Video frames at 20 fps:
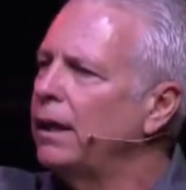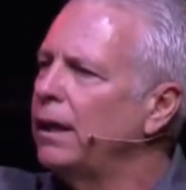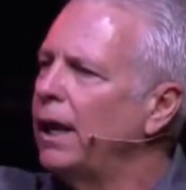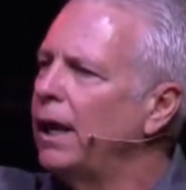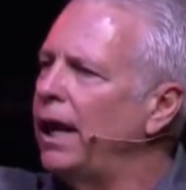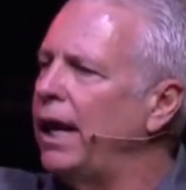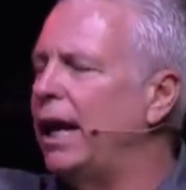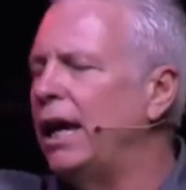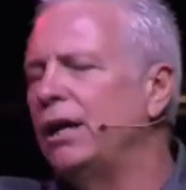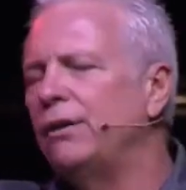
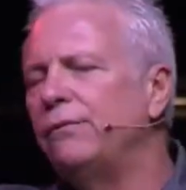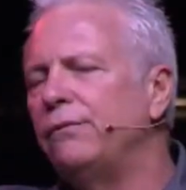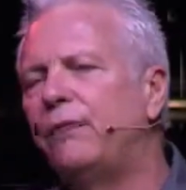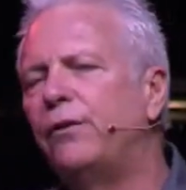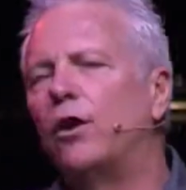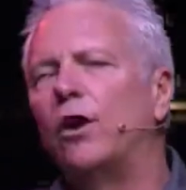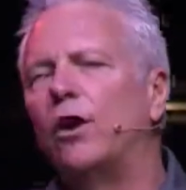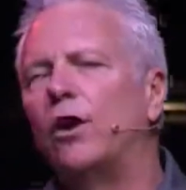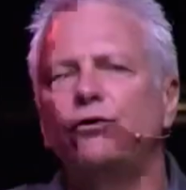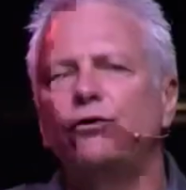And
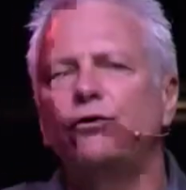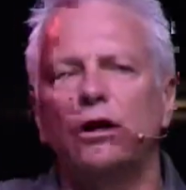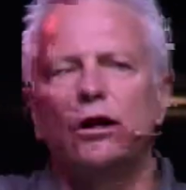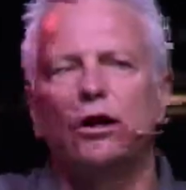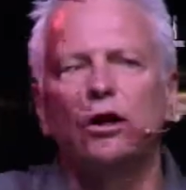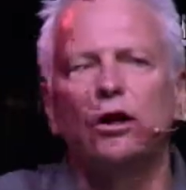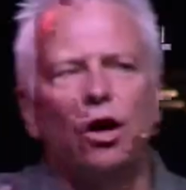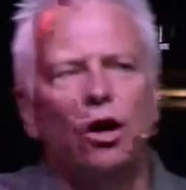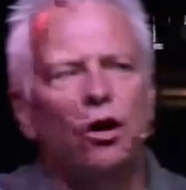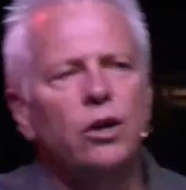for us to
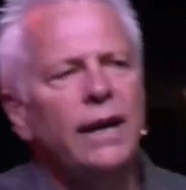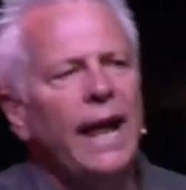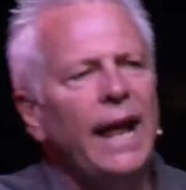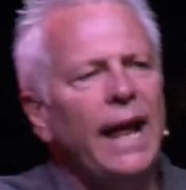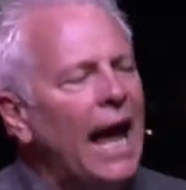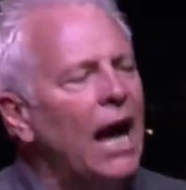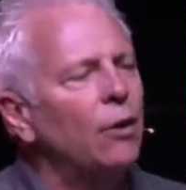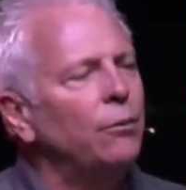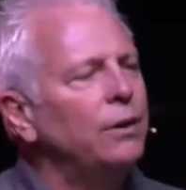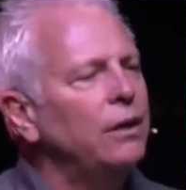learn
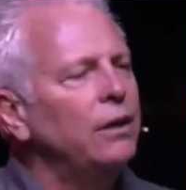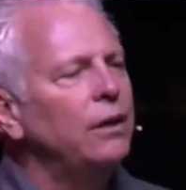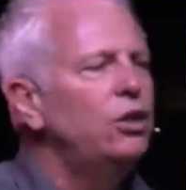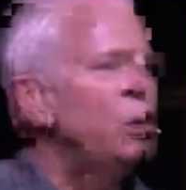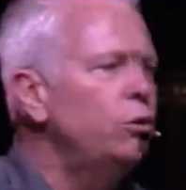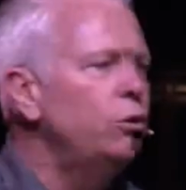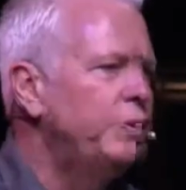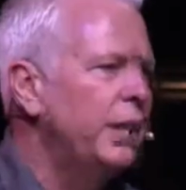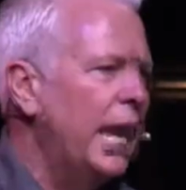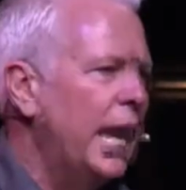how to
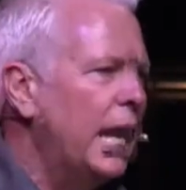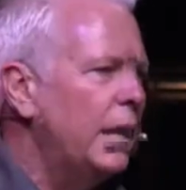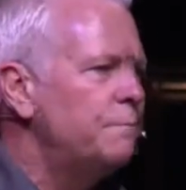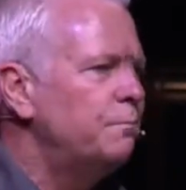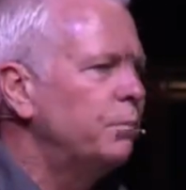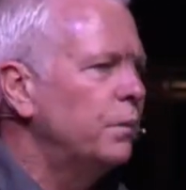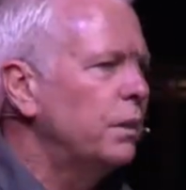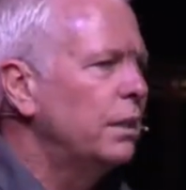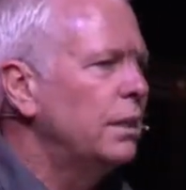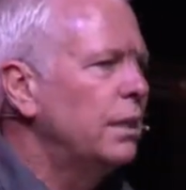do that,
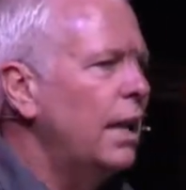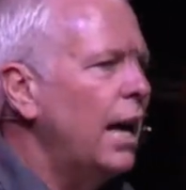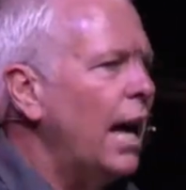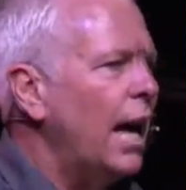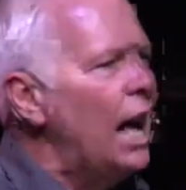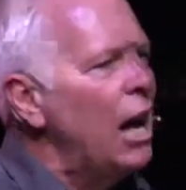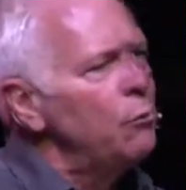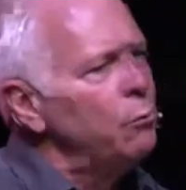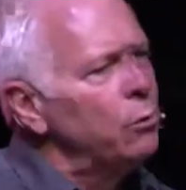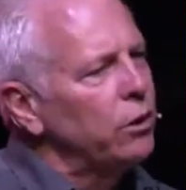
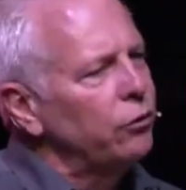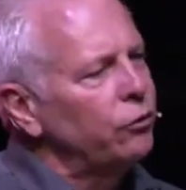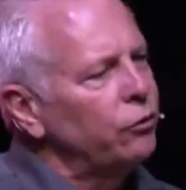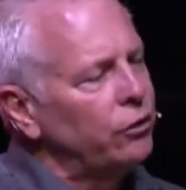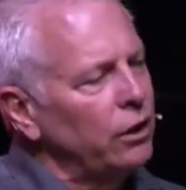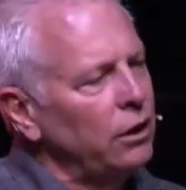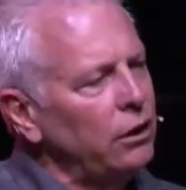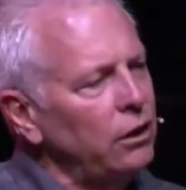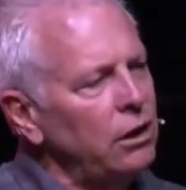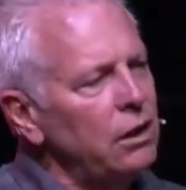I want us
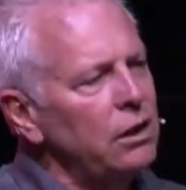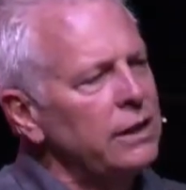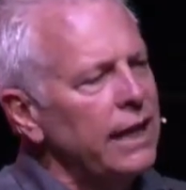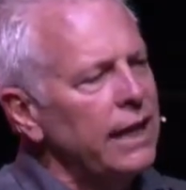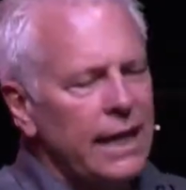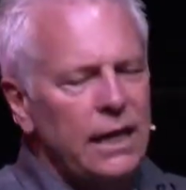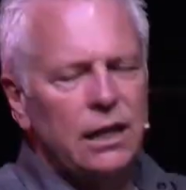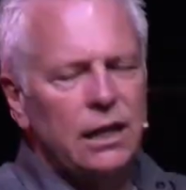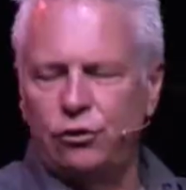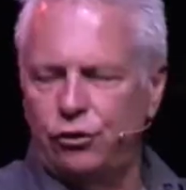to look
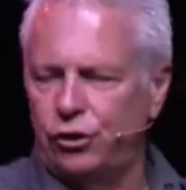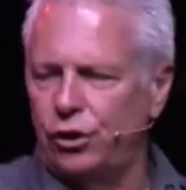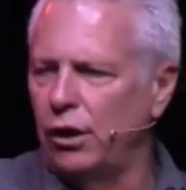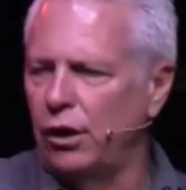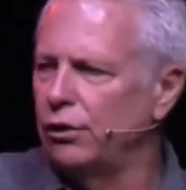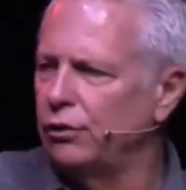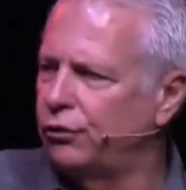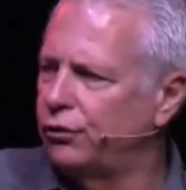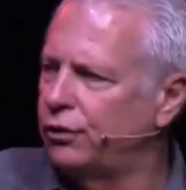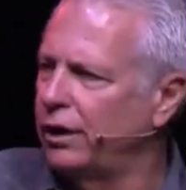at a
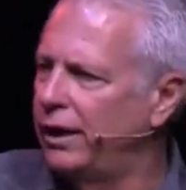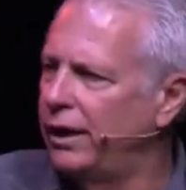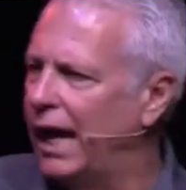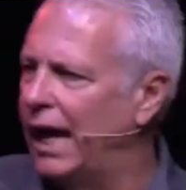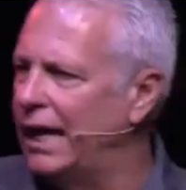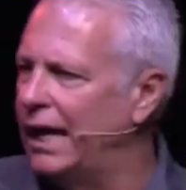church today